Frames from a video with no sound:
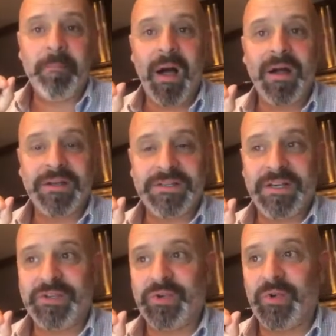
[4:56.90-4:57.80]

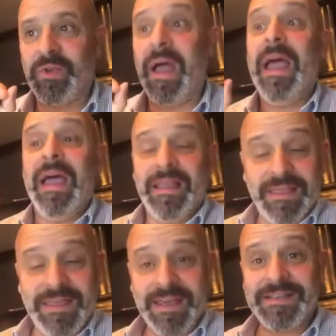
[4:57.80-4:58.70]
marketing tool.
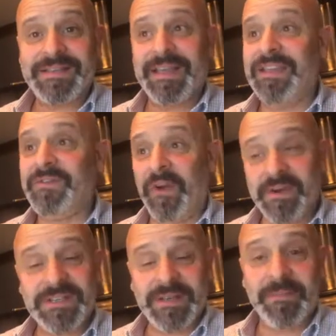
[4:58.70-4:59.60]
This is very
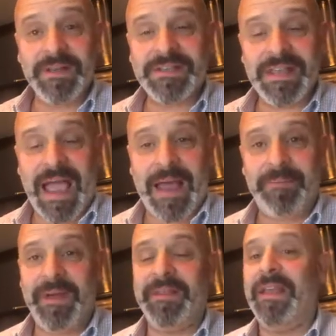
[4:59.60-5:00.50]
similar to the ad
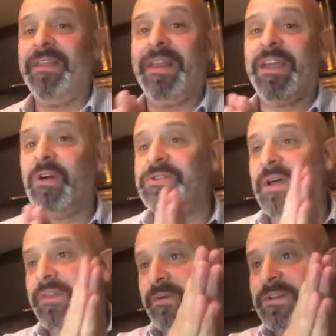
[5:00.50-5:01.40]
pin in that it goes
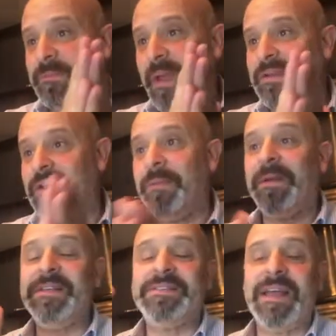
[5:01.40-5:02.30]
out there independently, but
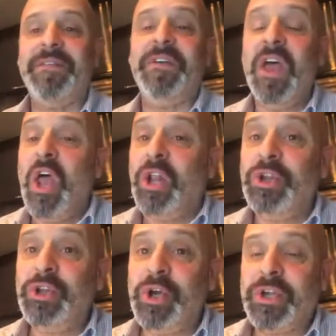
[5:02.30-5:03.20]
instead of
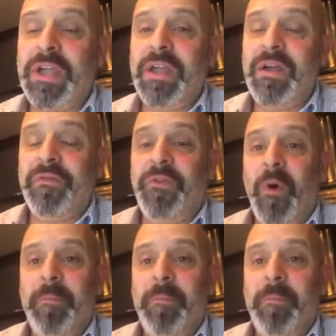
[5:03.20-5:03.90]
looking for